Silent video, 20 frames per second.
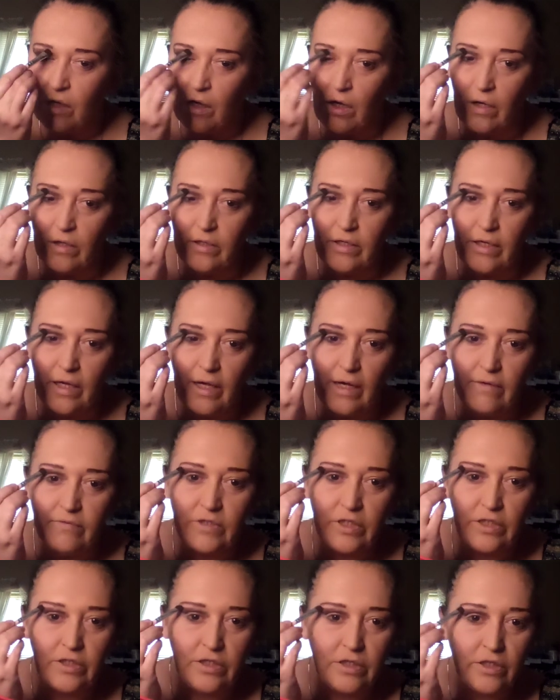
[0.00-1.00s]
All you have
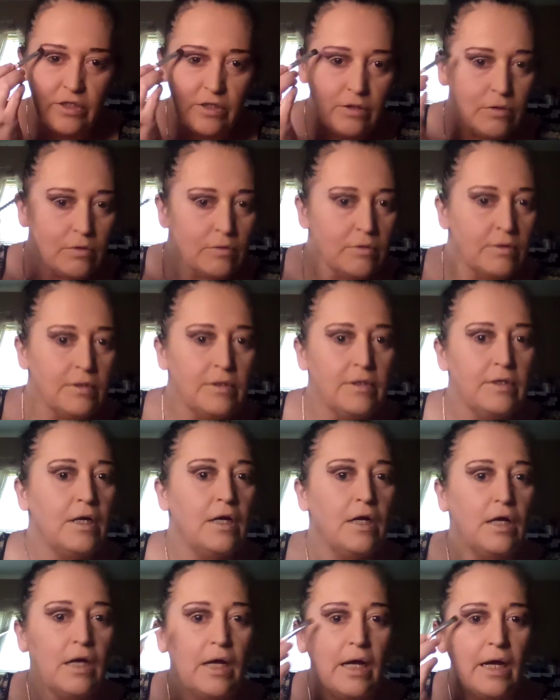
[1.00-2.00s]
to do,
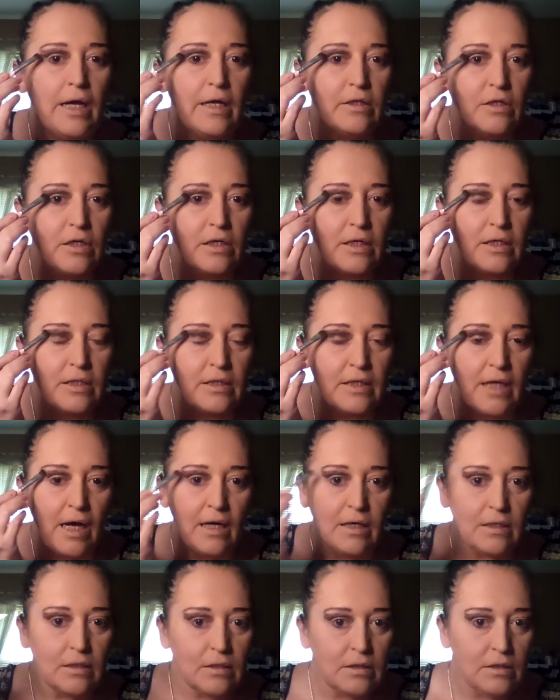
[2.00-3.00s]
and look at
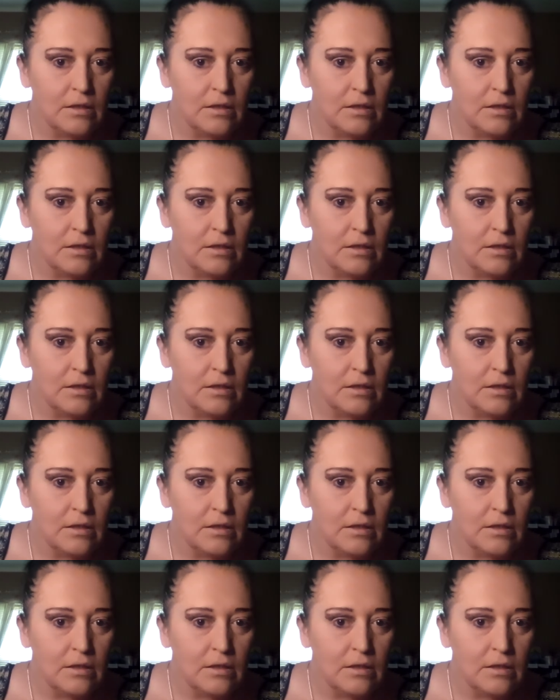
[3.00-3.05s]
that.